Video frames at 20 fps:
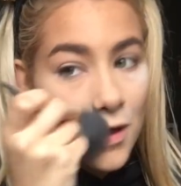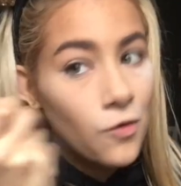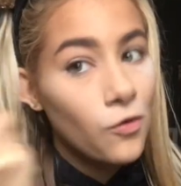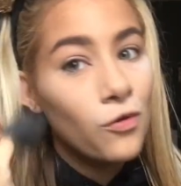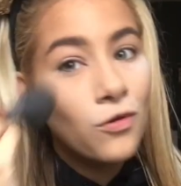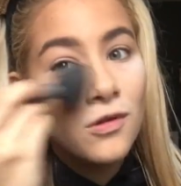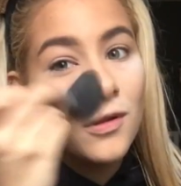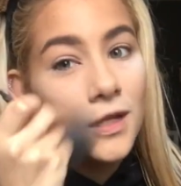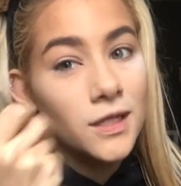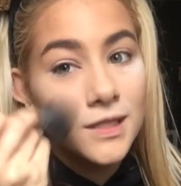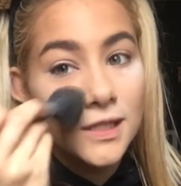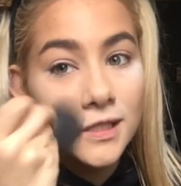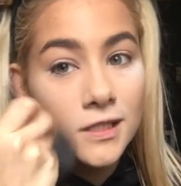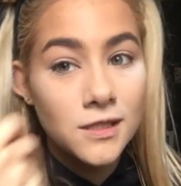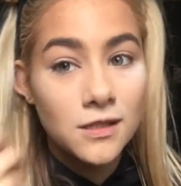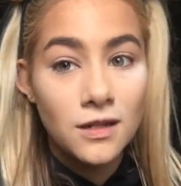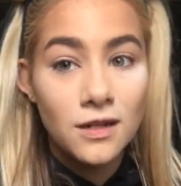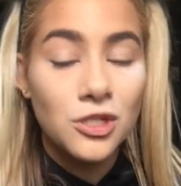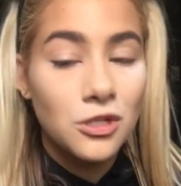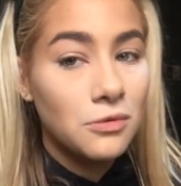They all are
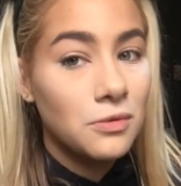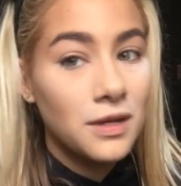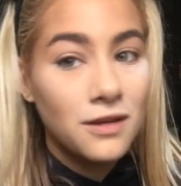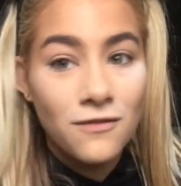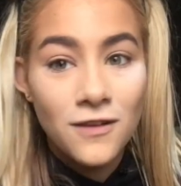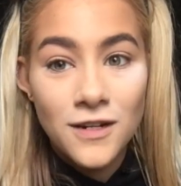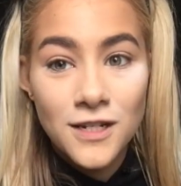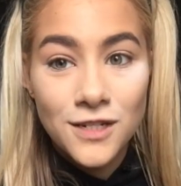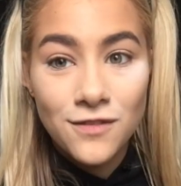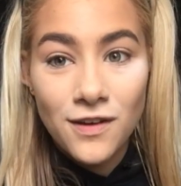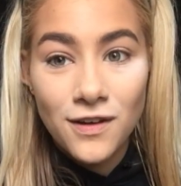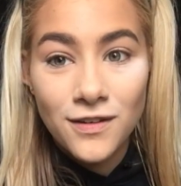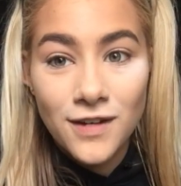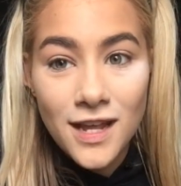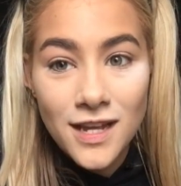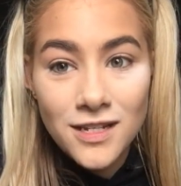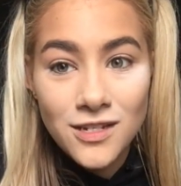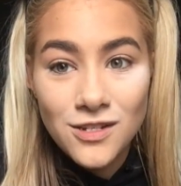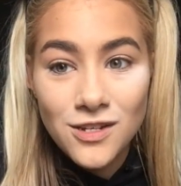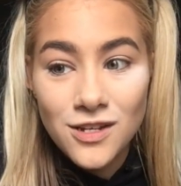just dewy finish
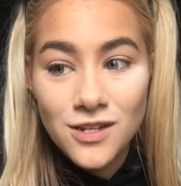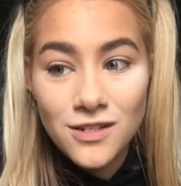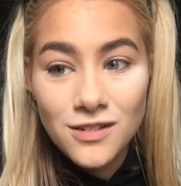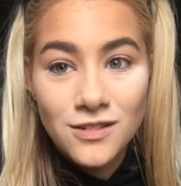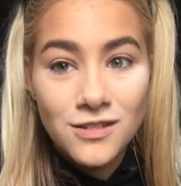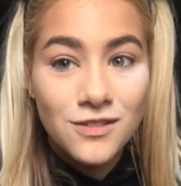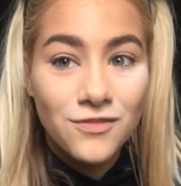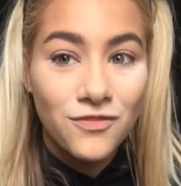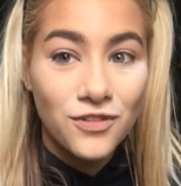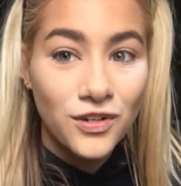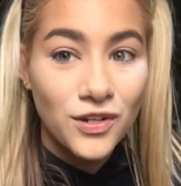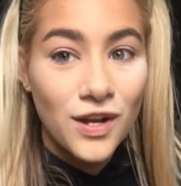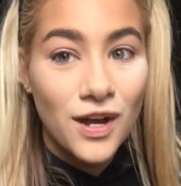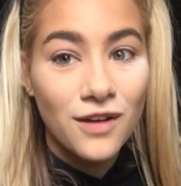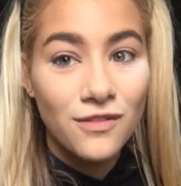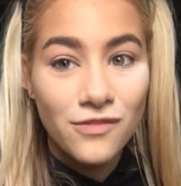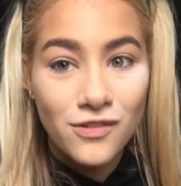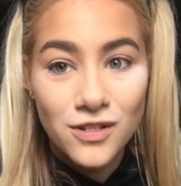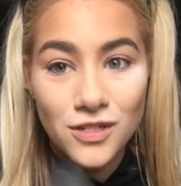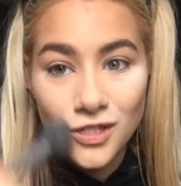foundations, full
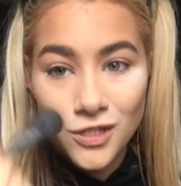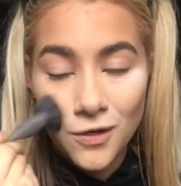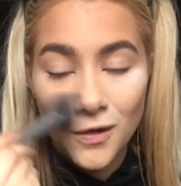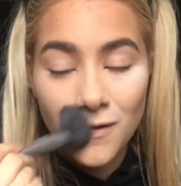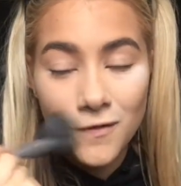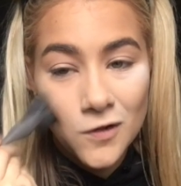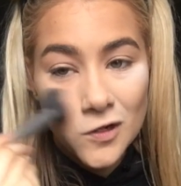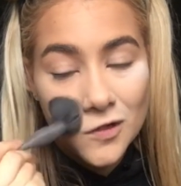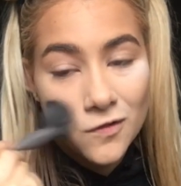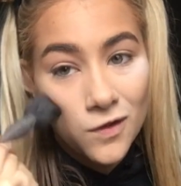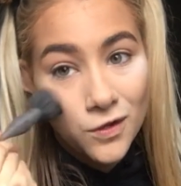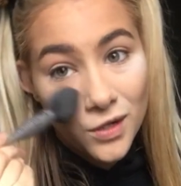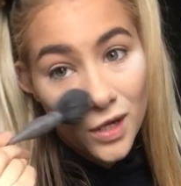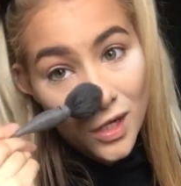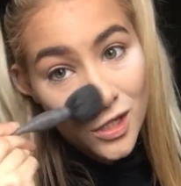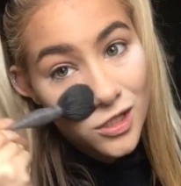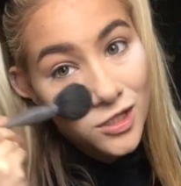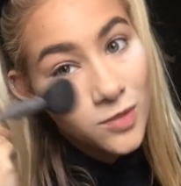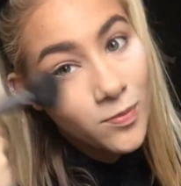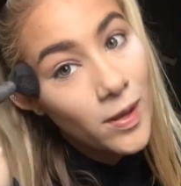coverage dewy finish
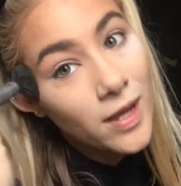foundations